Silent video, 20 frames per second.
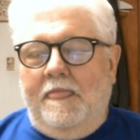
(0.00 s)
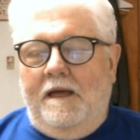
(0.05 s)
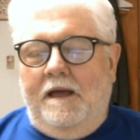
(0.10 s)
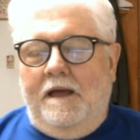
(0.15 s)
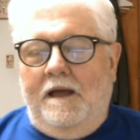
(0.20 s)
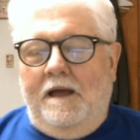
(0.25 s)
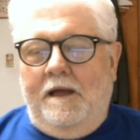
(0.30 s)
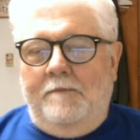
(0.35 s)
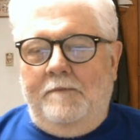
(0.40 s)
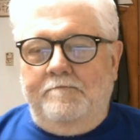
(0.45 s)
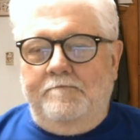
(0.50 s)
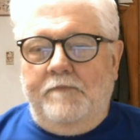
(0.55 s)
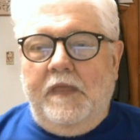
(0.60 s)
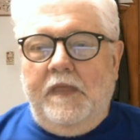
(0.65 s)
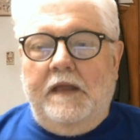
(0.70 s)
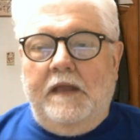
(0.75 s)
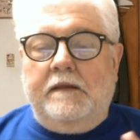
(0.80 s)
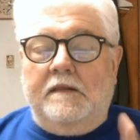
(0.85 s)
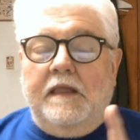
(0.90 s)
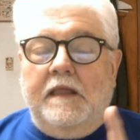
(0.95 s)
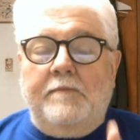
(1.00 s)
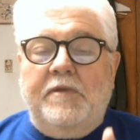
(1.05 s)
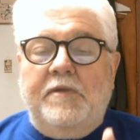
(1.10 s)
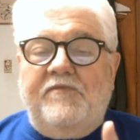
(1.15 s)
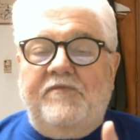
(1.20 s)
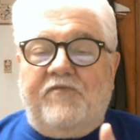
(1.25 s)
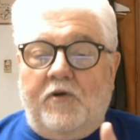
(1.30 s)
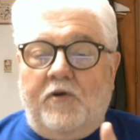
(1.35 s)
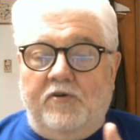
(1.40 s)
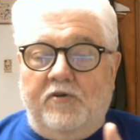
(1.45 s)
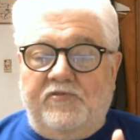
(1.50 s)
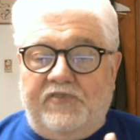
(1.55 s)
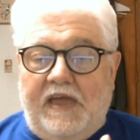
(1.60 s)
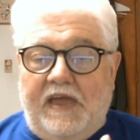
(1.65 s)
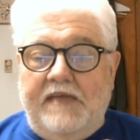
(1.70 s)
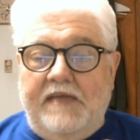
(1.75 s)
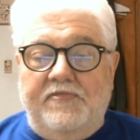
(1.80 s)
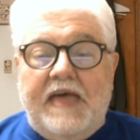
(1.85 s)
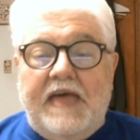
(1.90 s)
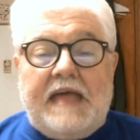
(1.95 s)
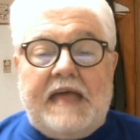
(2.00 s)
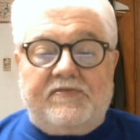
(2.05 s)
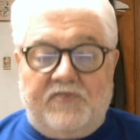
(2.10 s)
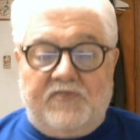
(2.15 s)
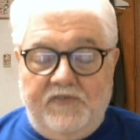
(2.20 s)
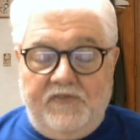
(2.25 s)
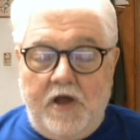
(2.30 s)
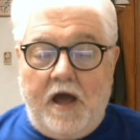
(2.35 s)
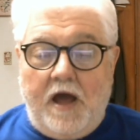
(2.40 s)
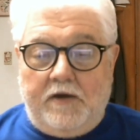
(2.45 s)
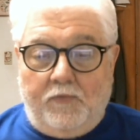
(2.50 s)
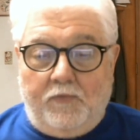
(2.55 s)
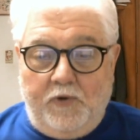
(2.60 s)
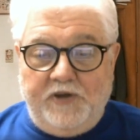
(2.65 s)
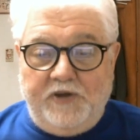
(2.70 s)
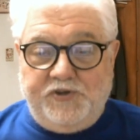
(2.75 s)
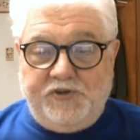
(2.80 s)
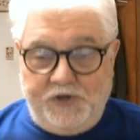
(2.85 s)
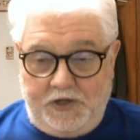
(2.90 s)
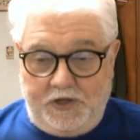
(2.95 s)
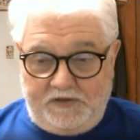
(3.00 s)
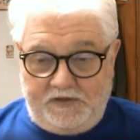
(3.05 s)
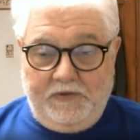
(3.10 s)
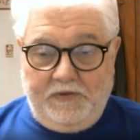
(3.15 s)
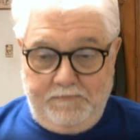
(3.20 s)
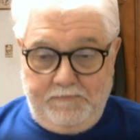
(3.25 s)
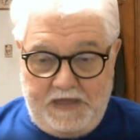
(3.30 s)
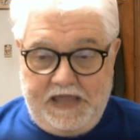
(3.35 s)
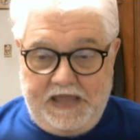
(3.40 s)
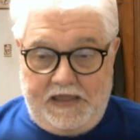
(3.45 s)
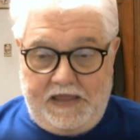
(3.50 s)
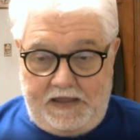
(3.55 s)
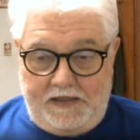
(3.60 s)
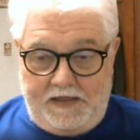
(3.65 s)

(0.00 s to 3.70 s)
let me first say that's not original to me.